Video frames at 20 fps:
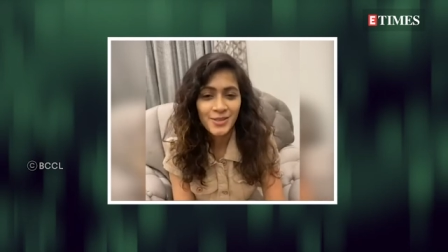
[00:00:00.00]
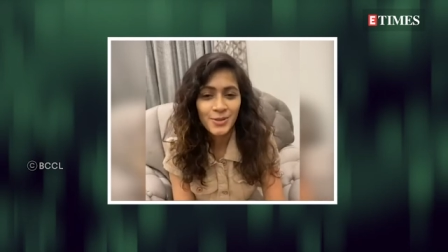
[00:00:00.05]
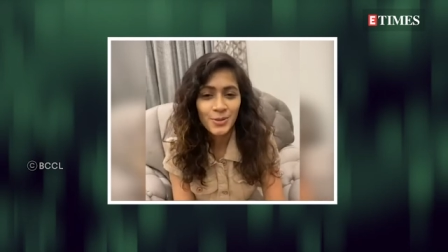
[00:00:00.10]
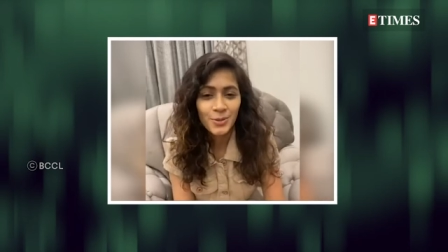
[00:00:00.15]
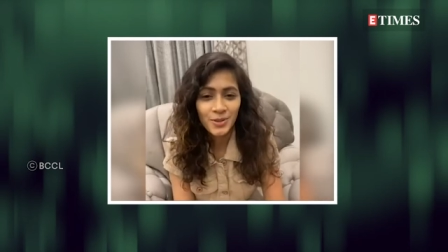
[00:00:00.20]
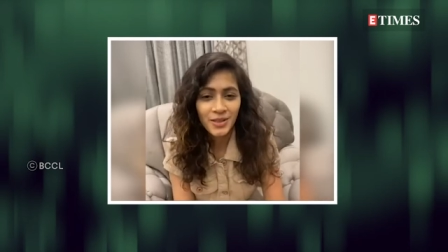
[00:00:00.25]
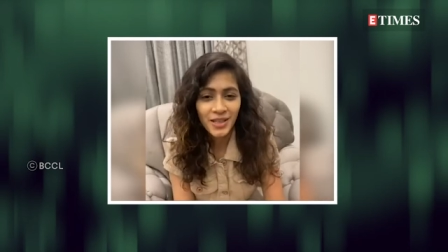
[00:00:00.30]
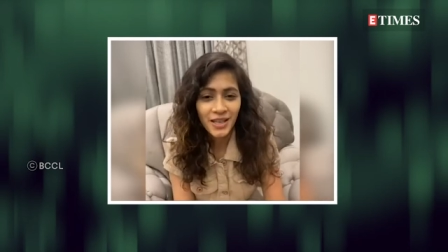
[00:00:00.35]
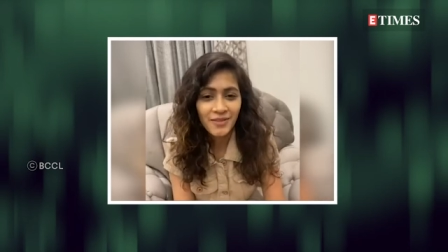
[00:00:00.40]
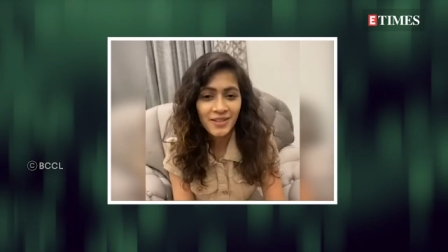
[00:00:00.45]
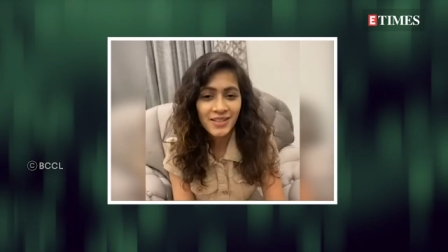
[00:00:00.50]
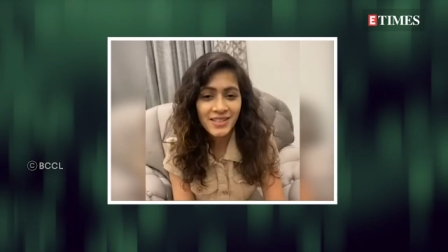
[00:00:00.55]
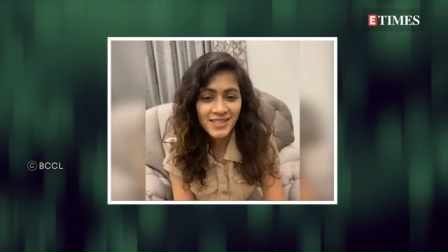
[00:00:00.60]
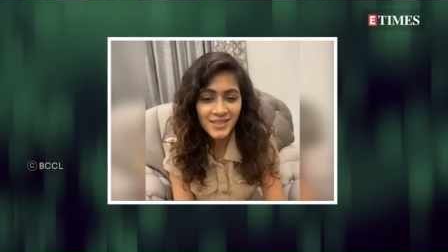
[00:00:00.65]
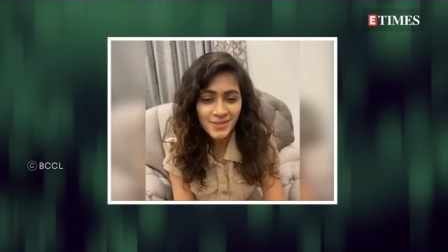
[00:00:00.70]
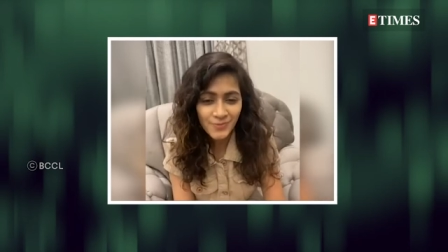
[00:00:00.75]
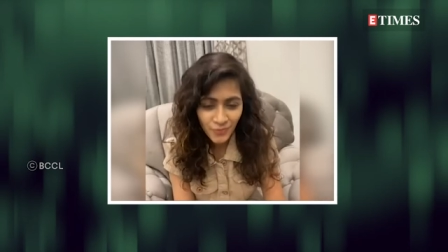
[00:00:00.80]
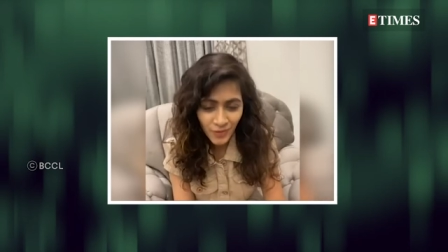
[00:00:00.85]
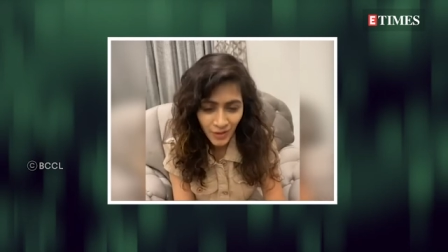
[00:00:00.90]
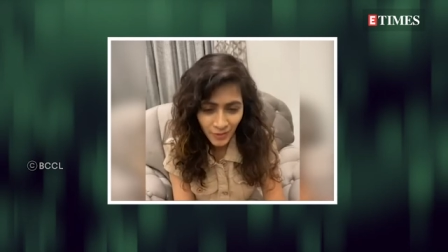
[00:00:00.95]
So there was
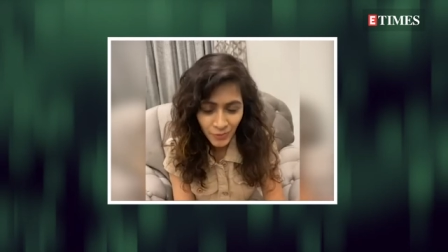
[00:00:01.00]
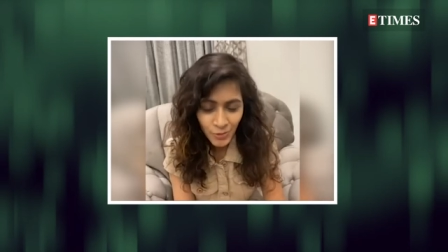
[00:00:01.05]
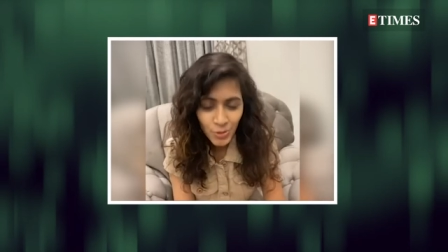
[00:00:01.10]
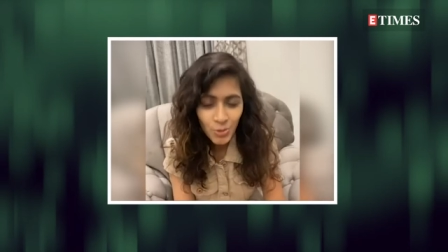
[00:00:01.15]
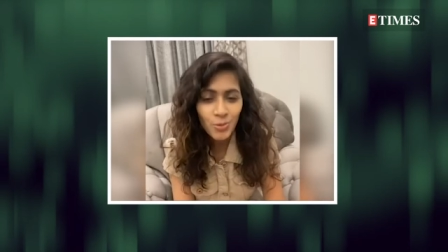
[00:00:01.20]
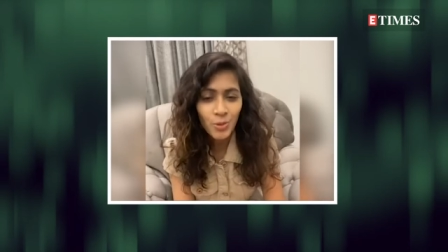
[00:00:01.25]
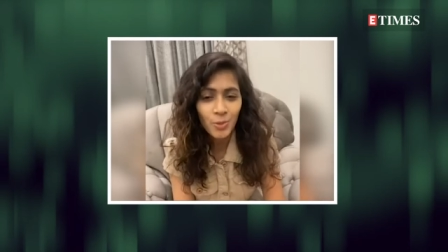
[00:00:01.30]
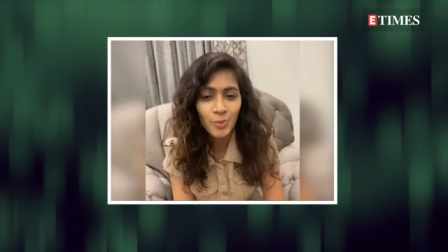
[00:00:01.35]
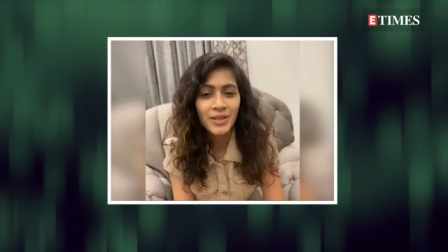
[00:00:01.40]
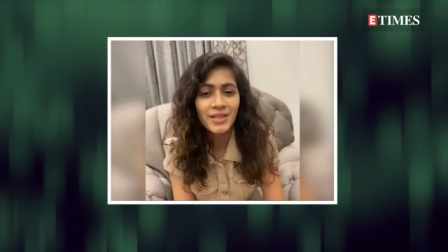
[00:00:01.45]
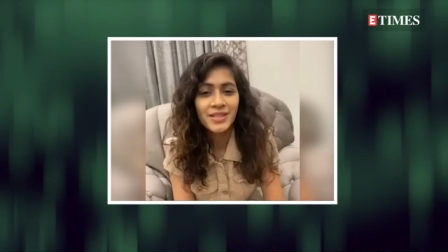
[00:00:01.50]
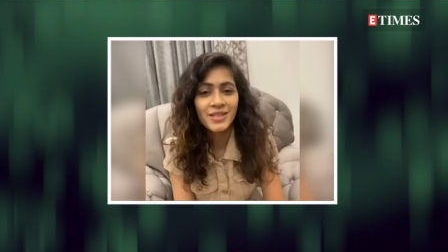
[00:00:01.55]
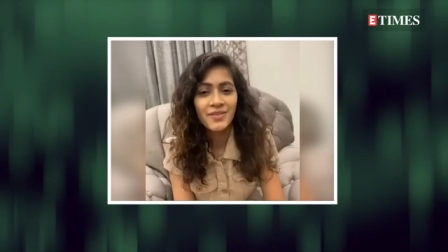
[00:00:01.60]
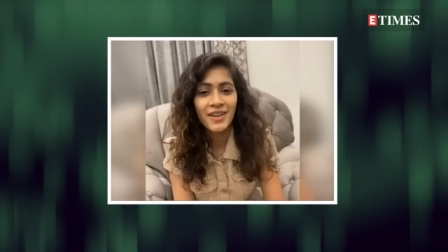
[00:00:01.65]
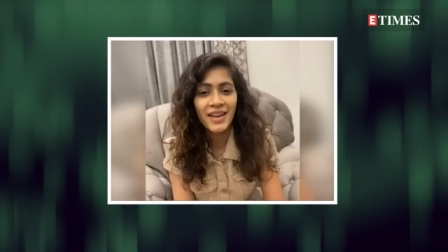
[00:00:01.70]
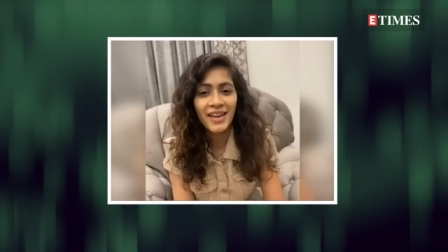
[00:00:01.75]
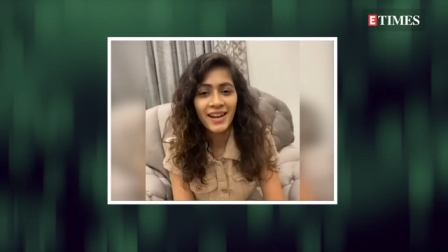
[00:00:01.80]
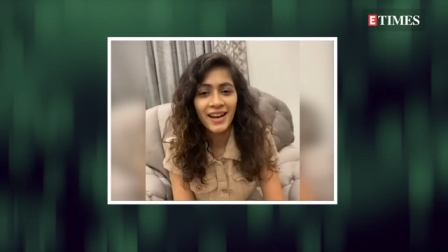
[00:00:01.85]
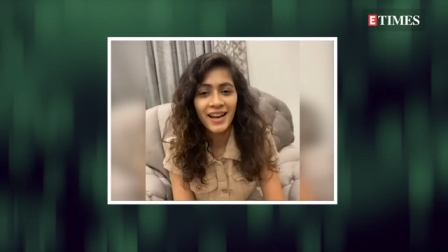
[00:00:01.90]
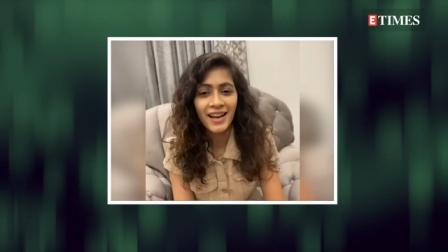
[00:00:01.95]
a few moments
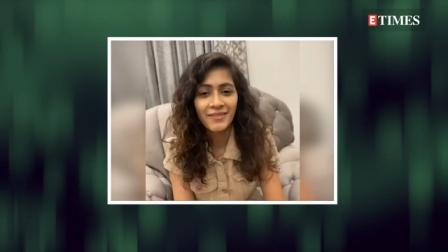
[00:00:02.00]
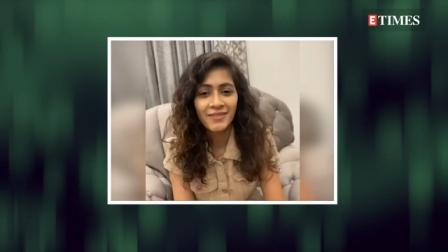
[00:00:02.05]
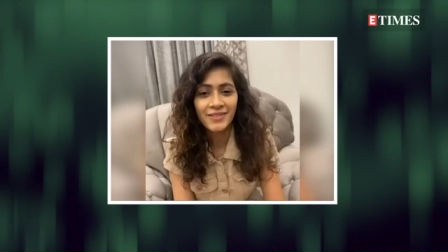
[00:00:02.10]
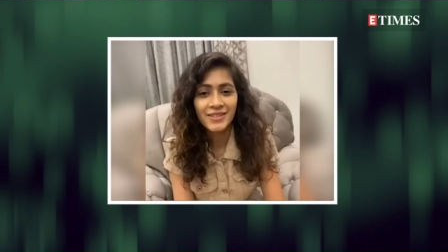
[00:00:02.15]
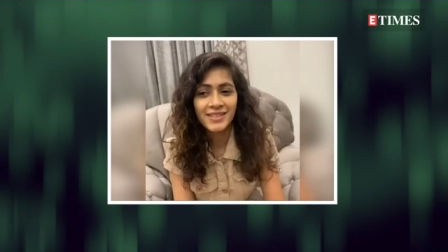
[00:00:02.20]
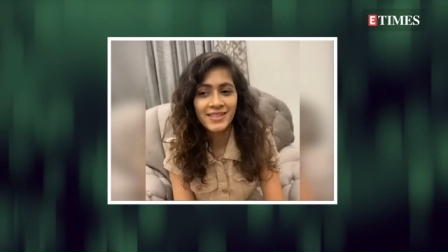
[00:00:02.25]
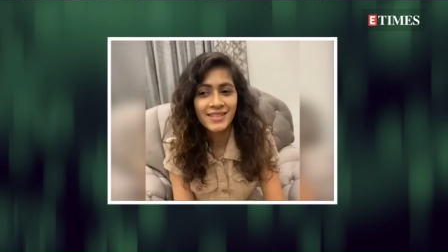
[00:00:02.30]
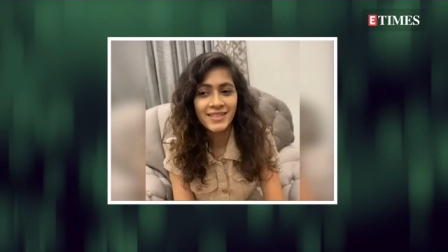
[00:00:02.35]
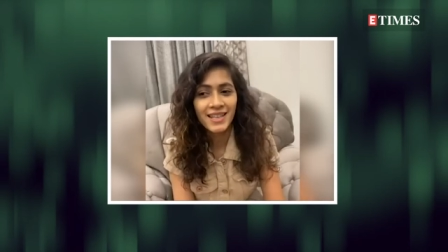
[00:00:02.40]
where I was